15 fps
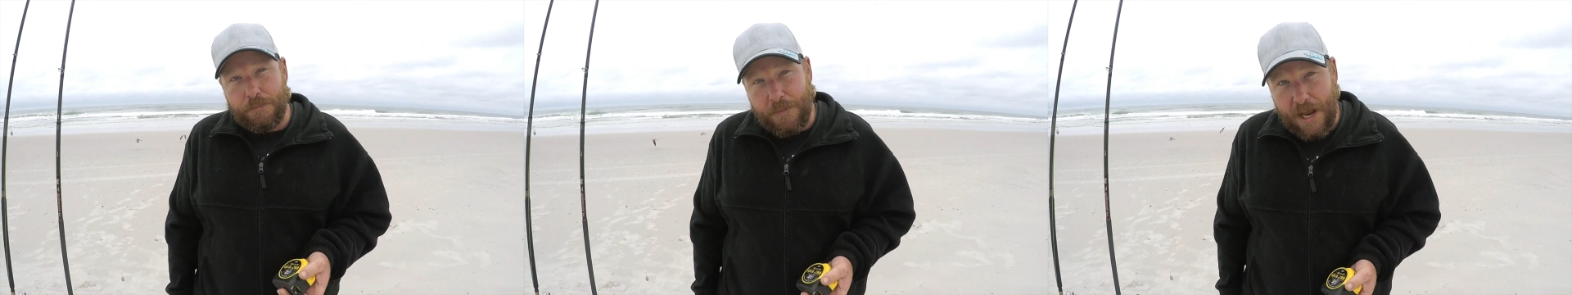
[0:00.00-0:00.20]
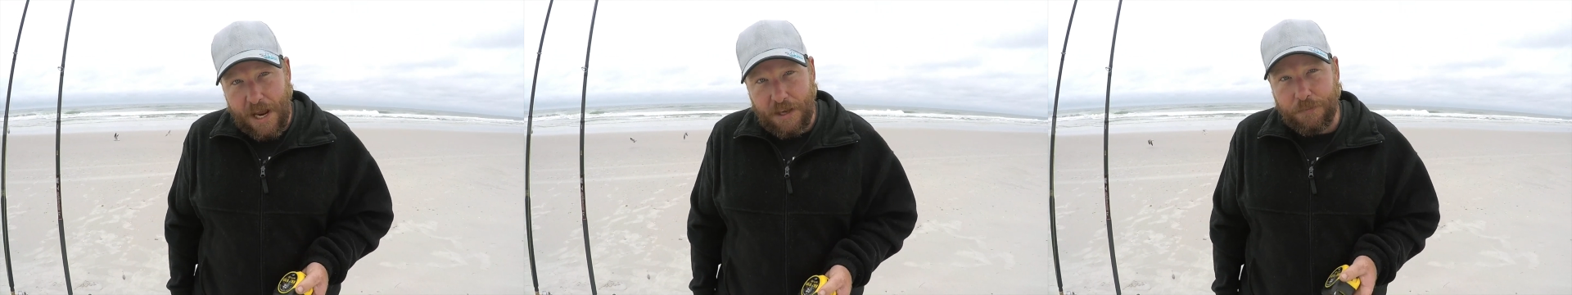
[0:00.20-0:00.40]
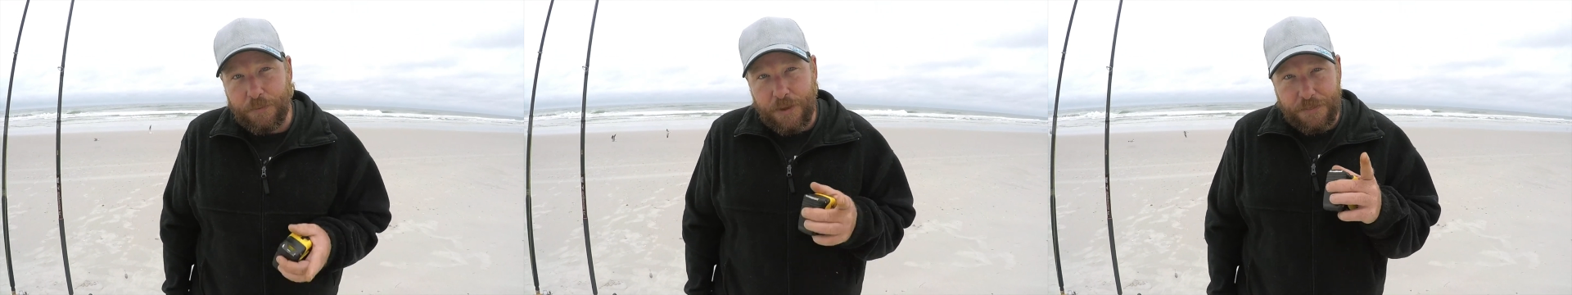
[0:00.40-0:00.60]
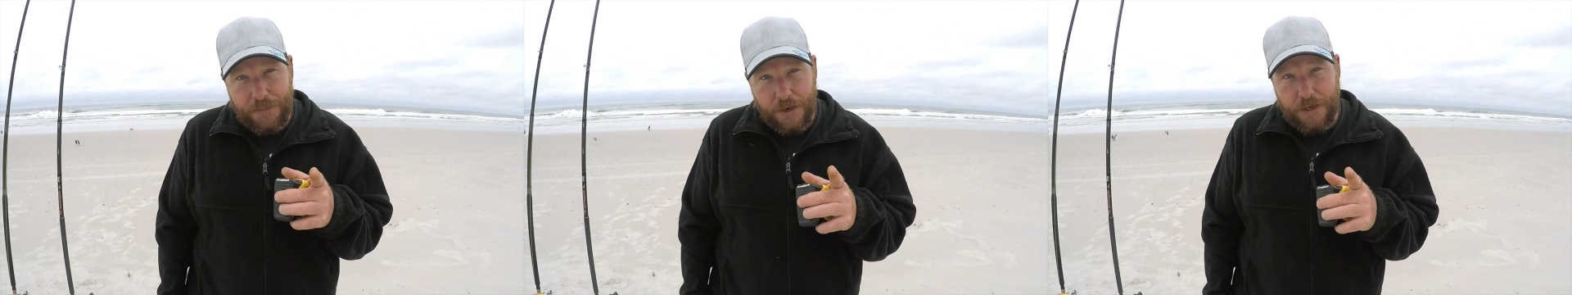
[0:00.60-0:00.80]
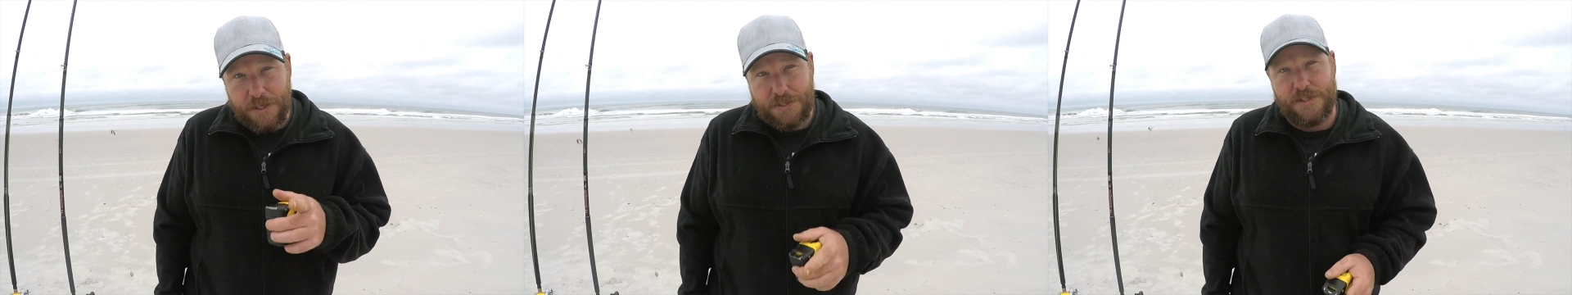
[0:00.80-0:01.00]
math with a
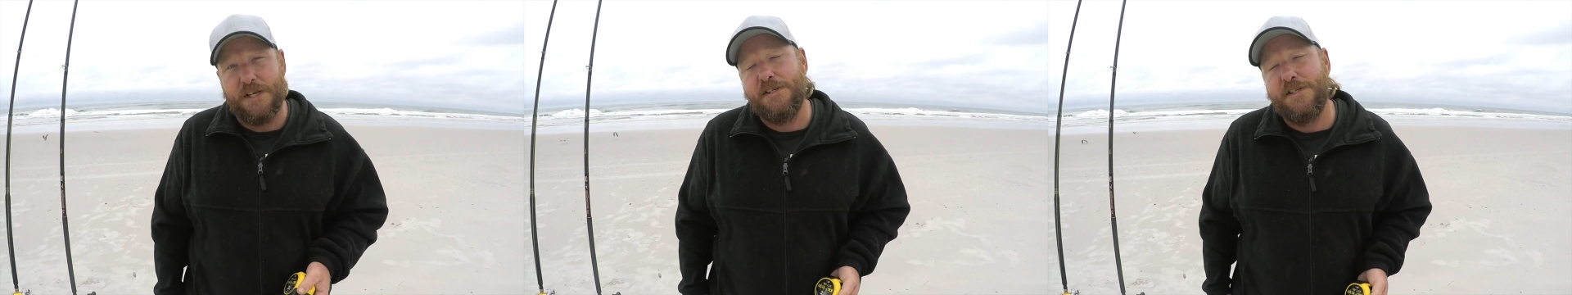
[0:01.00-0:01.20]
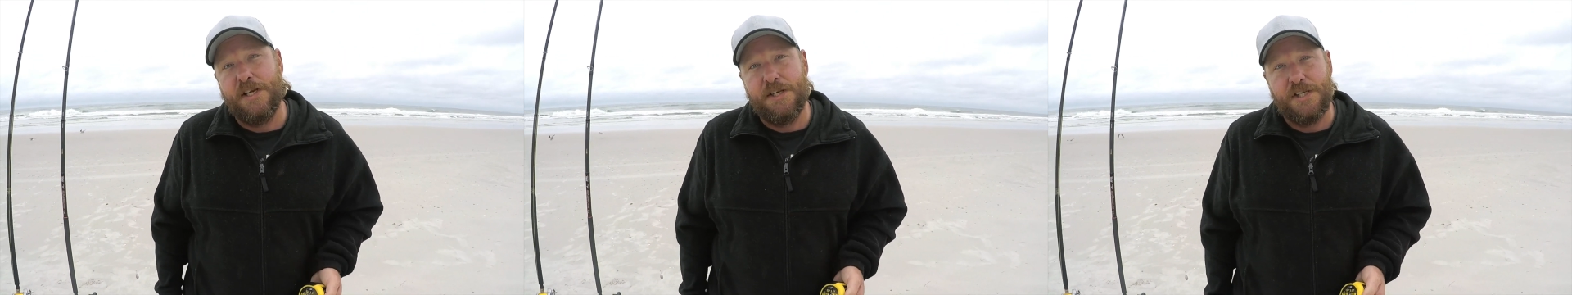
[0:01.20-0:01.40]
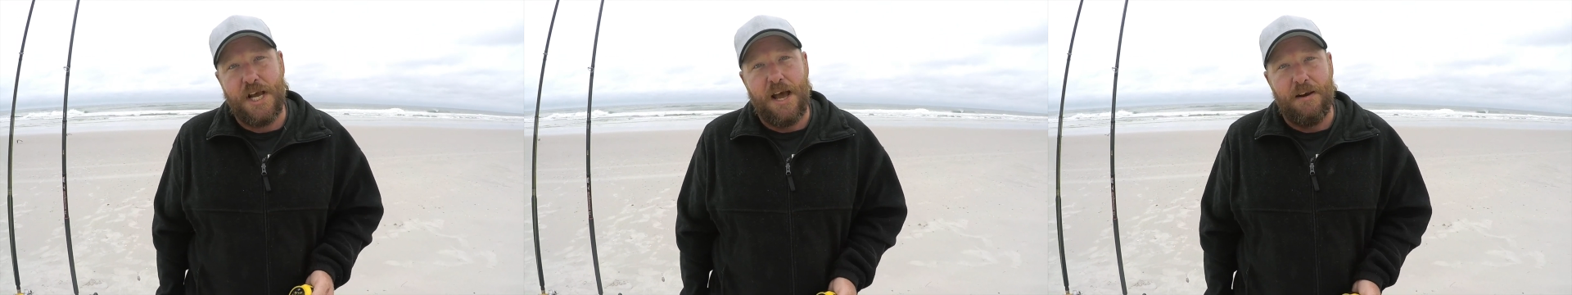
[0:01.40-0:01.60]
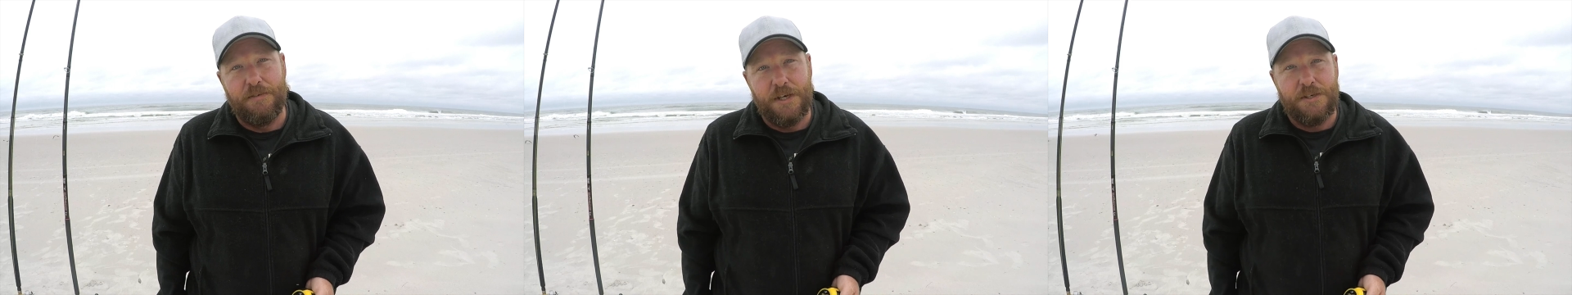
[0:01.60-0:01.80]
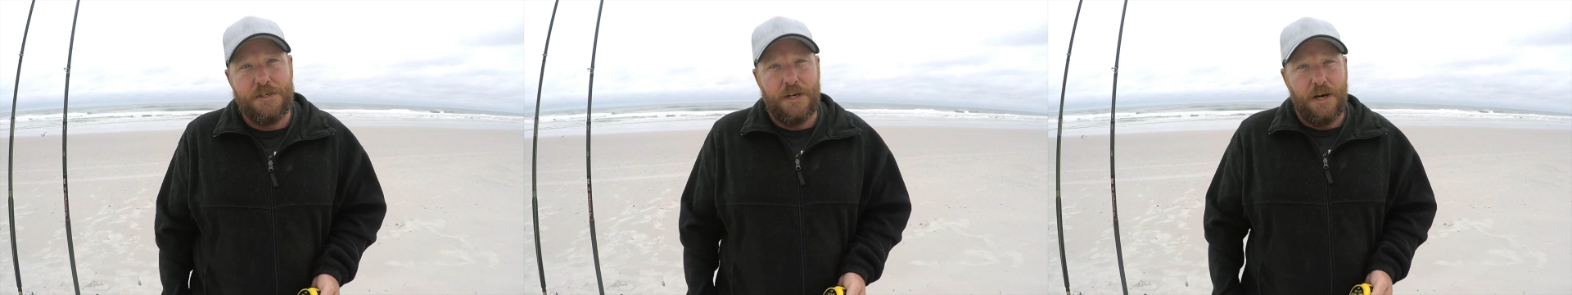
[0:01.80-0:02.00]
36-inch
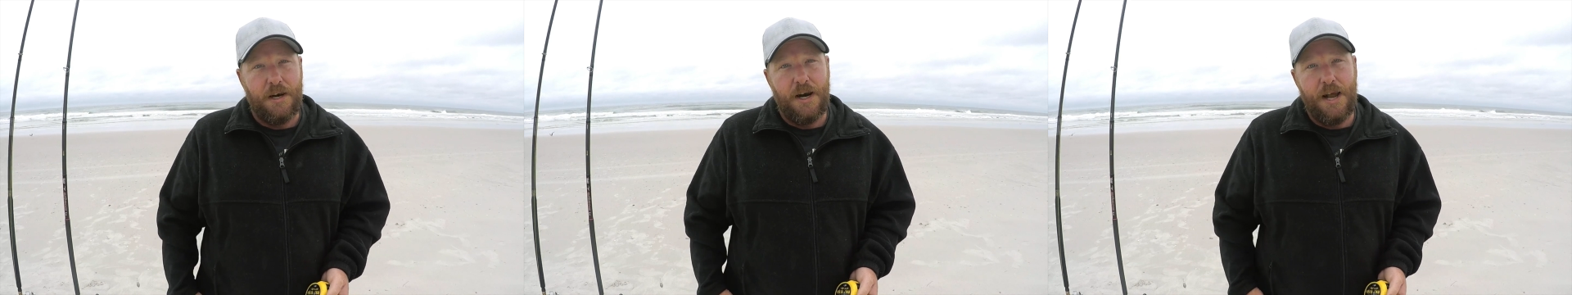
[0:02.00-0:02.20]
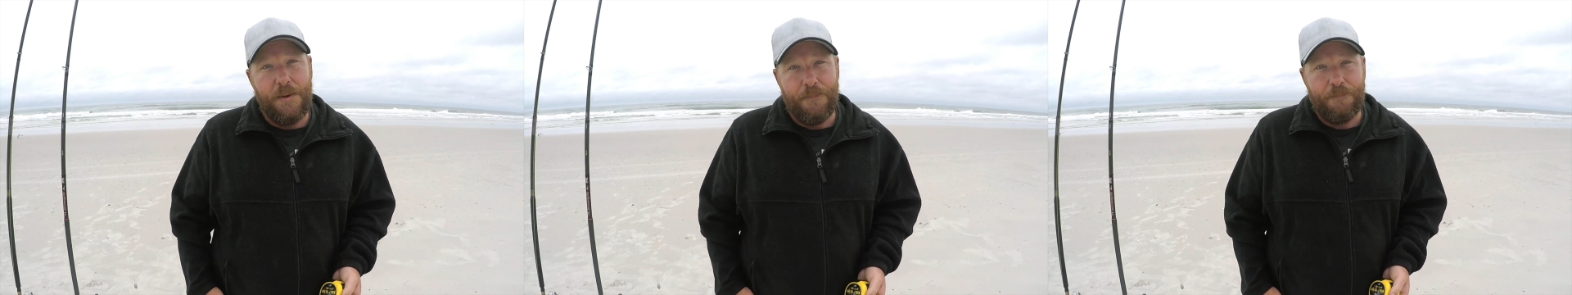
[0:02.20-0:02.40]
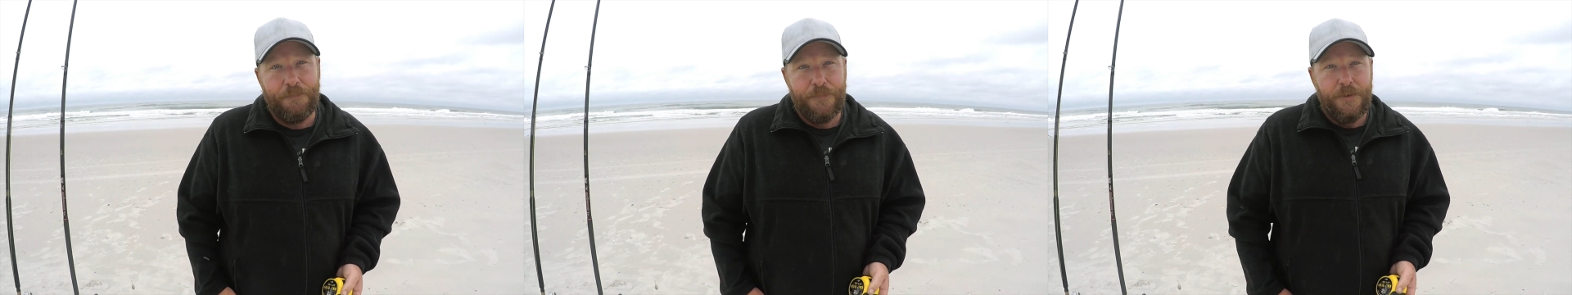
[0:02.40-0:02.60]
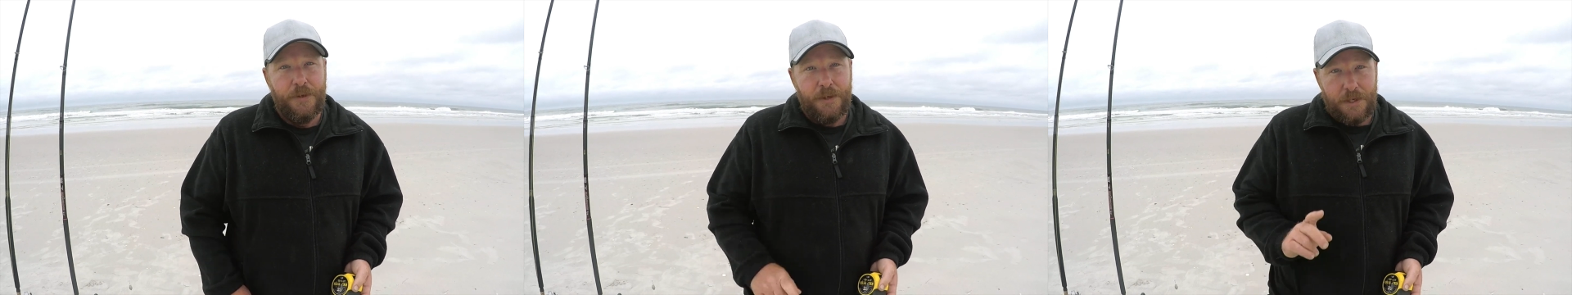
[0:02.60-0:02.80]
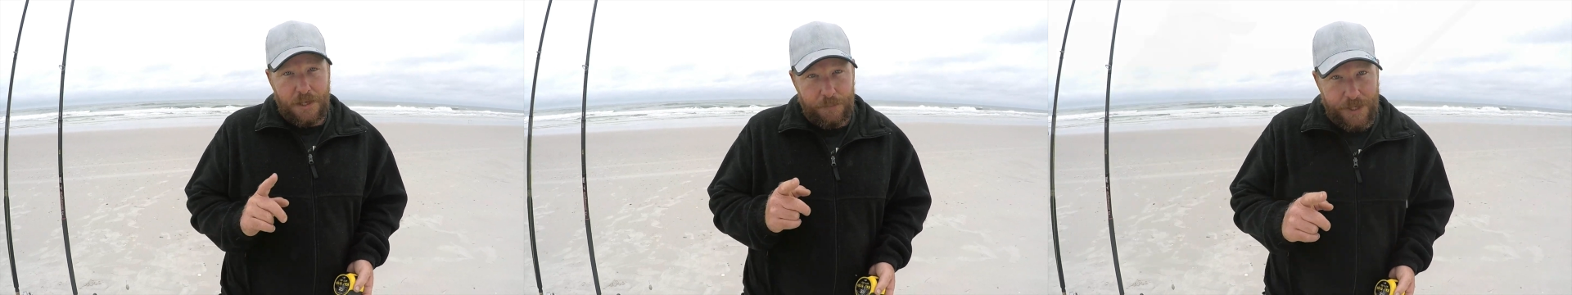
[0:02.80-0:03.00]
average. All right?
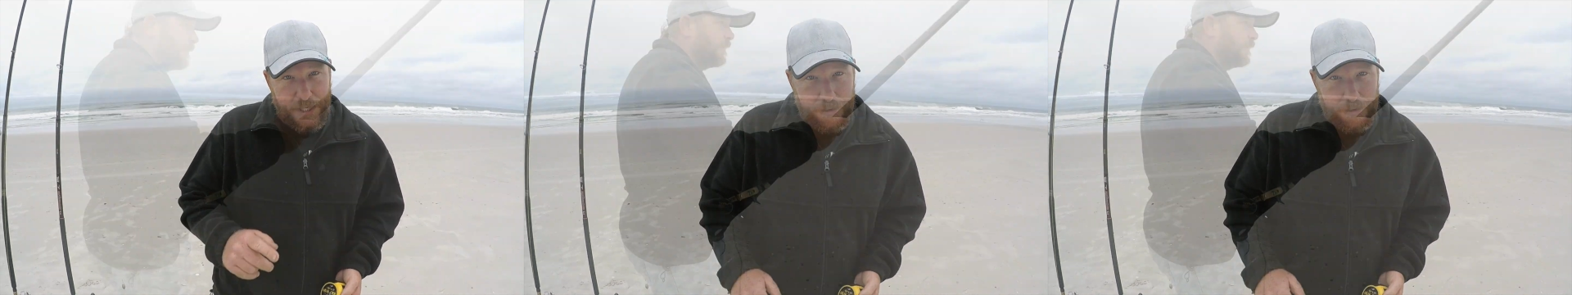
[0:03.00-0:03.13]
Here we go.